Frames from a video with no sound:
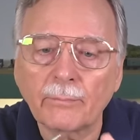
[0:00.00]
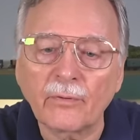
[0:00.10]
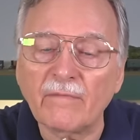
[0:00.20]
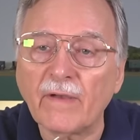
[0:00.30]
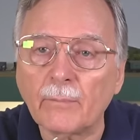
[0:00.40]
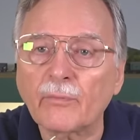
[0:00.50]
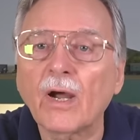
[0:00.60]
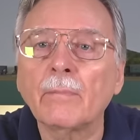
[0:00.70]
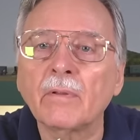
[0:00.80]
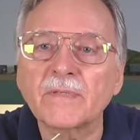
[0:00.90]
prevent
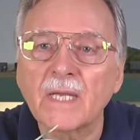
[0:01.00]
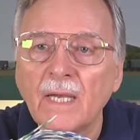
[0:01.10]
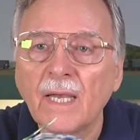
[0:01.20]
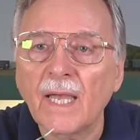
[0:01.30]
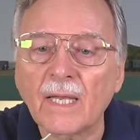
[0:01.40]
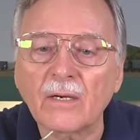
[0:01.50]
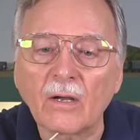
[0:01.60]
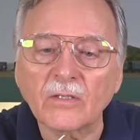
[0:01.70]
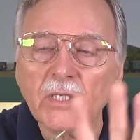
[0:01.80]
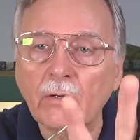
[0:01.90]
problems, and it
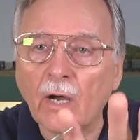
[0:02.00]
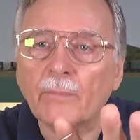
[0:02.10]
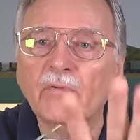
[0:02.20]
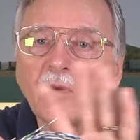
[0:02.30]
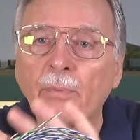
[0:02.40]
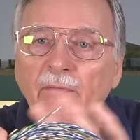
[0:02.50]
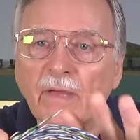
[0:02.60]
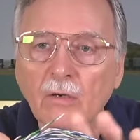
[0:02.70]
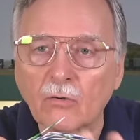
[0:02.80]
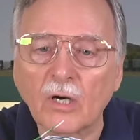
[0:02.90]
also helps to
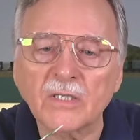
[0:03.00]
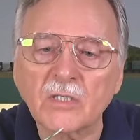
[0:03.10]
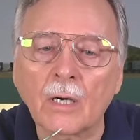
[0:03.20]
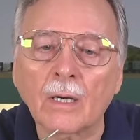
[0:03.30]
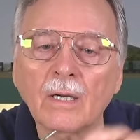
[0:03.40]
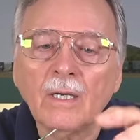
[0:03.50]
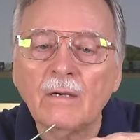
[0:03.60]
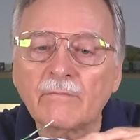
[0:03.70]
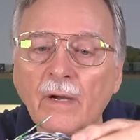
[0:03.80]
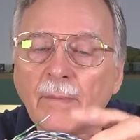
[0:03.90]
prevent crosstalk
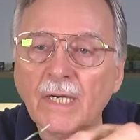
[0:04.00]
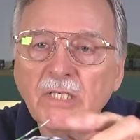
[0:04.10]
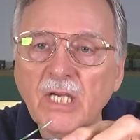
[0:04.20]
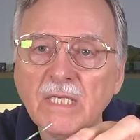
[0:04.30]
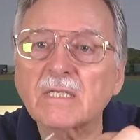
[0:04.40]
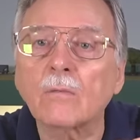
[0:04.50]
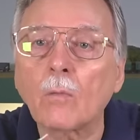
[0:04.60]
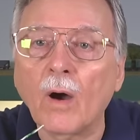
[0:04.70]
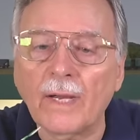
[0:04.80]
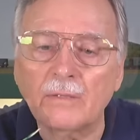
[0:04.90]
from
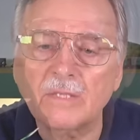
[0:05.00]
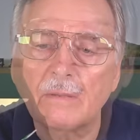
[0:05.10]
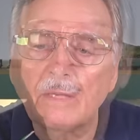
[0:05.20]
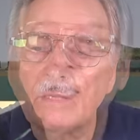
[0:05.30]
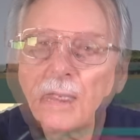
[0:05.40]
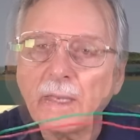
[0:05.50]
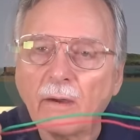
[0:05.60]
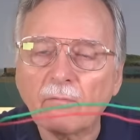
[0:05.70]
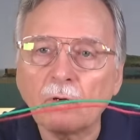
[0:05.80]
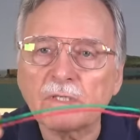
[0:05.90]
adjacent wires.
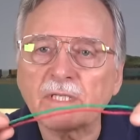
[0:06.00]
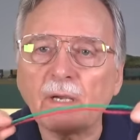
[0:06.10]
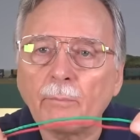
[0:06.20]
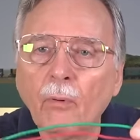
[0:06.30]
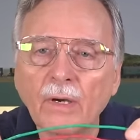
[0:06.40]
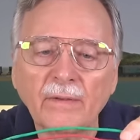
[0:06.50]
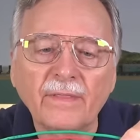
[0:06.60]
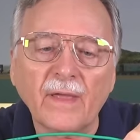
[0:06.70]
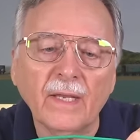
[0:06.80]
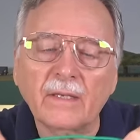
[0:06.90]
Now, of course, the important
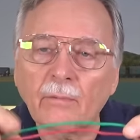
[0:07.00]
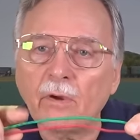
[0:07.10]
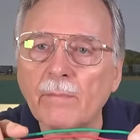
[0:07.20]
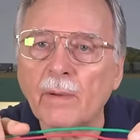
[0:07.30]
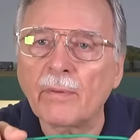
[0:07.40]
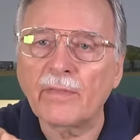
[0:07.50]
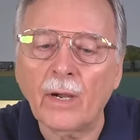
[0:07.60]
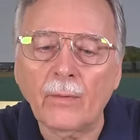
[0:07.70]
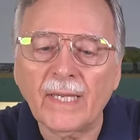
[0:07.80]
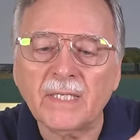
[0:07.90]
thing to remember,
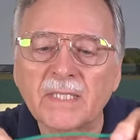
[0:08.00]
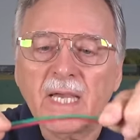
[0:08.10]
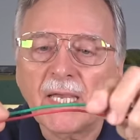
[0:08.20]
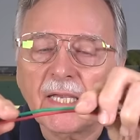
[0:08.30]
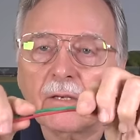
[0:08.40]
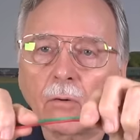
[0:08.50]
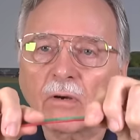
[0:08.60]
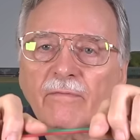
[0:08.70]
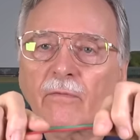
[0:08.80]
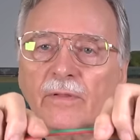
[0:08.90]
though, is in
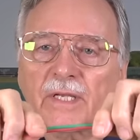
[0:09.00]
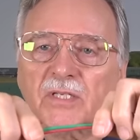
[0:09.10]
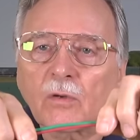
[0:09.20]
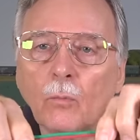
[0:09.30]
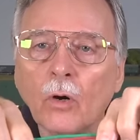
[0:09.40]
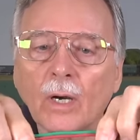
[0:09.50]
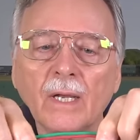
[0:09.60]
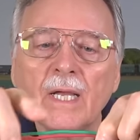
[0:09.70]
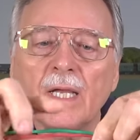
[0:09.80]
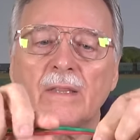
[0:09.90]
order for this to work,
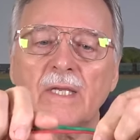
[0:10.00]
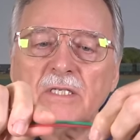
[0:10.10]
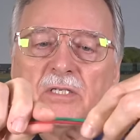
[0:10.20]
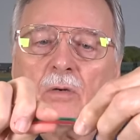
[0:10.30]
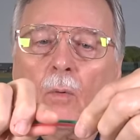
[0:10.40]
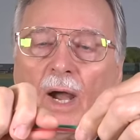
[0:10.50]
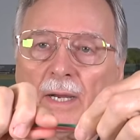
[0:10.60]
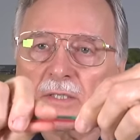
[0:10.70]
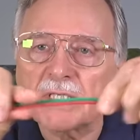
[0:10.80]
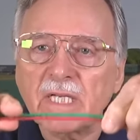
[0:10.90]
these two
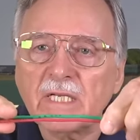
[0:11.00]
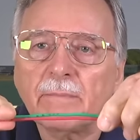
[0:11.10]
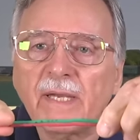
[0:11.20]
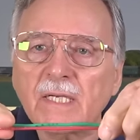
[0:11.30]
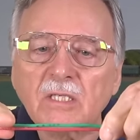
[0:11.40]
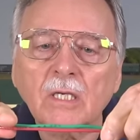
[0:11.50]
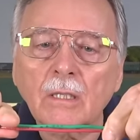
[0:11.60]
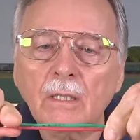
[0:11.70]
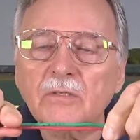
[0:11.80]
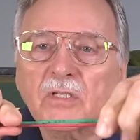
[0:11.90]
wires need to be as
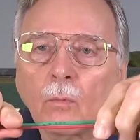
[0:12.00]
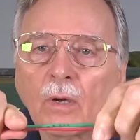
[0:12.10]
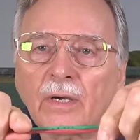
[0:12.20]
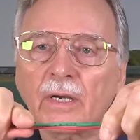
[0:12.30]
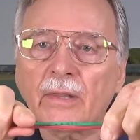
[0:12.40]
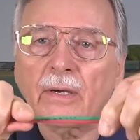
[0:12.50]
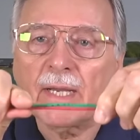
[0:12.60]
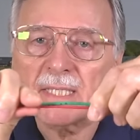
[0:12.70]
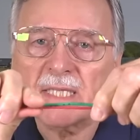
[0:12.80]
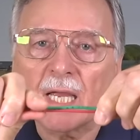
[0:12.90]
close to one another
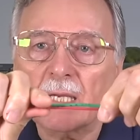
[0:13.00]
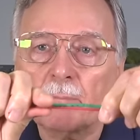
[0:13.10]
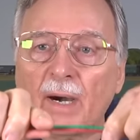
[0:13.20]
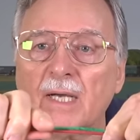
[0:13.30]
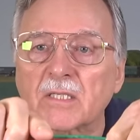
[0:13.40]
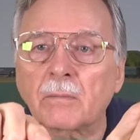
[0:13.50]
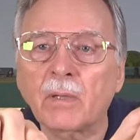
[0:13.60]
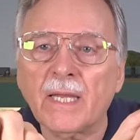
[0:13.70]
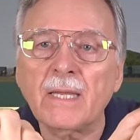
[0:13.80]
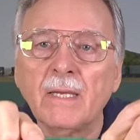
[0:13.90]
as they can
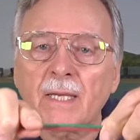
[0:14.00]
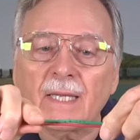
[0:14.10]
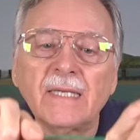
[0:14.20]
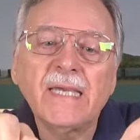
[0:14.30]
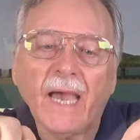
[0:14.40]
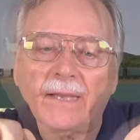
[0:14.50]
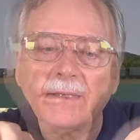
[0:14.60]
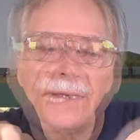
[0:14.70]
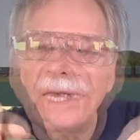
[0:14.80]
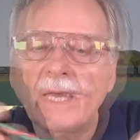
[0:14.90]
possibly get.
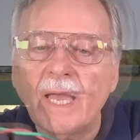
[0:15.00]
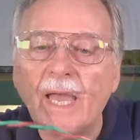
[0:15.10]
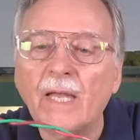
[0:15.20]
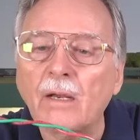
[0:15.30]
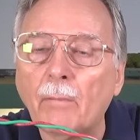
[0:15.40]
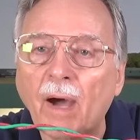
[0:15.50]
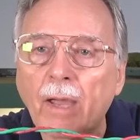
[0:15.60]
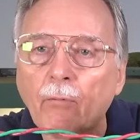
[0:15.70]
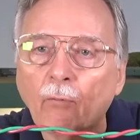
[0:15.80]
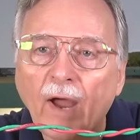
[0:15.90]
And
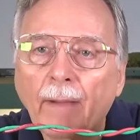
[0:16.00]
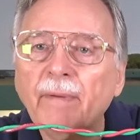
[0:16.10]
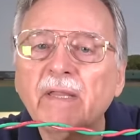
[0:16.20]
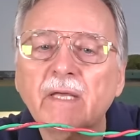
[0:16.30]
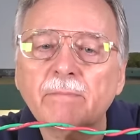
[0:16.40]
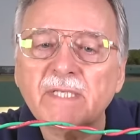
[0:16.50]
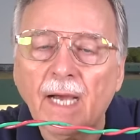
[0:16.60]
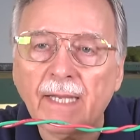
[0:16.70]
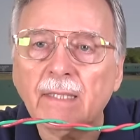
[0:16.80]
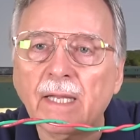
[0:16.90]
by wrapping them
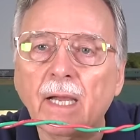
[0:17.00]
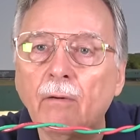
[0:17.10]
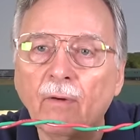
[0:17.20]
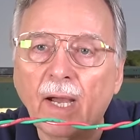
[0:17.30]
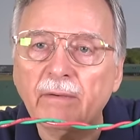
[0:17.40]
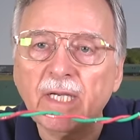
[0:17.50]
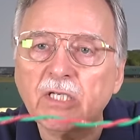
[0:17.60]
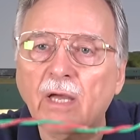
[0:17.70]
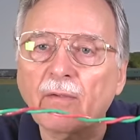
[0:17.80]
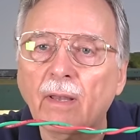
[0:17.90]
tightly around
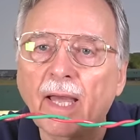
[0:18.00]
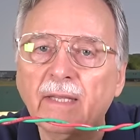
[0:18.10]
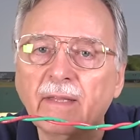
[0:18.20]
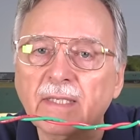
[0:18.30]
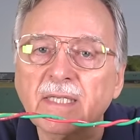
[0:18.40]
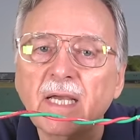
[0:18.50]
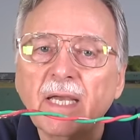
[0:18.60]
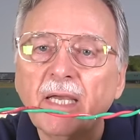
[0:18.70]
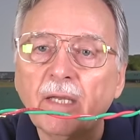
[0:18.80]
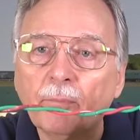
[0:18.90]
each other like this,
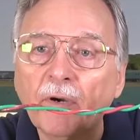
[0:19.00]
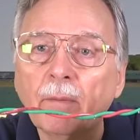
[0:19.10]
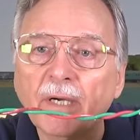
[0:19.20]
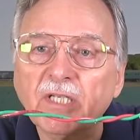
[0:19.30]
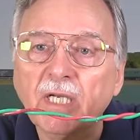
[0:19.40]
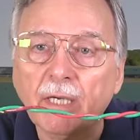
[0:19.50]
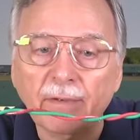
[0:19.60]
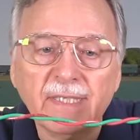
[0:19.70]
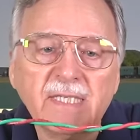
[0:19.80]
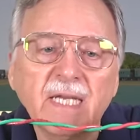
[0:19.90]
it pretty much
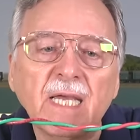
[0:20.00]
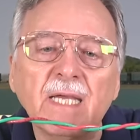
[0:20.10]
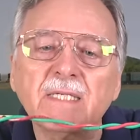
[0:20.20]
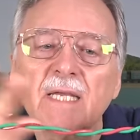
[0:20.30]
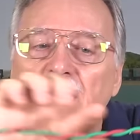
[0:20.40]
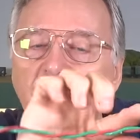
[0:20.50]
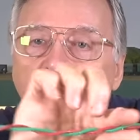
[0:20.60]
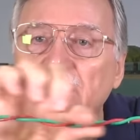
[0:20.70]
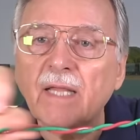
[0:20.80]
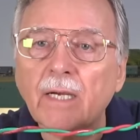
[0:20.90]
guarantees
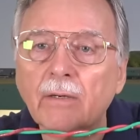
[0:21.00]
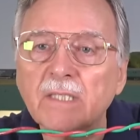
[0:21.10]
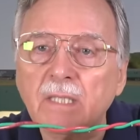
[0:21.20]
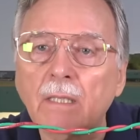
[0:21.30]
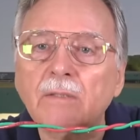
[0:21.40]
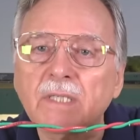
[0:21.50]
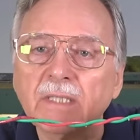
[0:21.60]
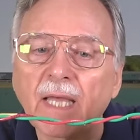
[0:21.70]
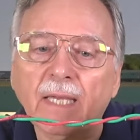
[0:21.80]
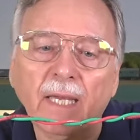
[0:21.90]
that they are as close
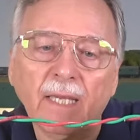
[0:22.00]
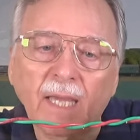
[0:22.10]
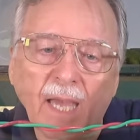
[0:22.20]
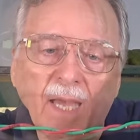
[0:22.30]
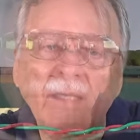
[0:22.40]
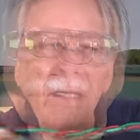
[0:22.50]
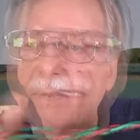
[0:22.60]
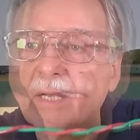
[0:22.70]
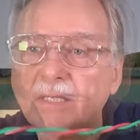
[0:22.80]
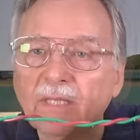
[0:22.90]
as they can get
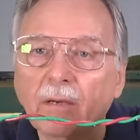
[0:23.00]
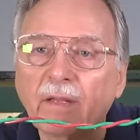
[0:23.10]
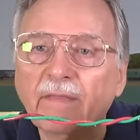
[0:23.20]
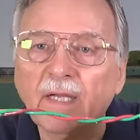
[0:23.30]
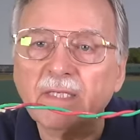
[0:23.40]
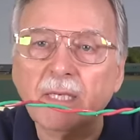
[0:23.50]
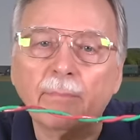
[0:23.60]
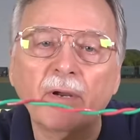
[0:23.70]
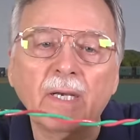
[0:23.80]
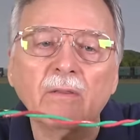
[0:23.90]
because the only thing
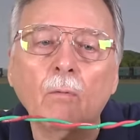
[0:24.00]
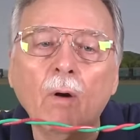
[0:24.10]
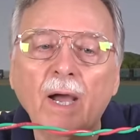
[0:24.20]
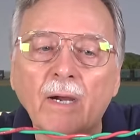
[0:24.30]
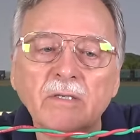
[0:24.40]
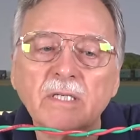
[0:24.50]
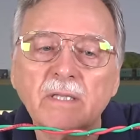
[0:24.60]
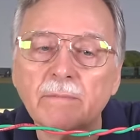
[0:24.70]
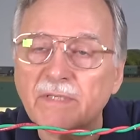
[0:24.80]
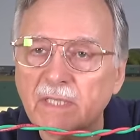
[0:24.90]
separating the wires
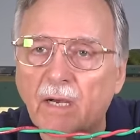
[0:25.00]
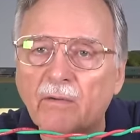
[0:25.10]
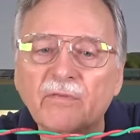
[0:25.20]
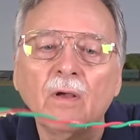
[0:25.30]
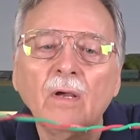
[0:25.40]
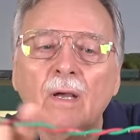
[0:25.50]
themselves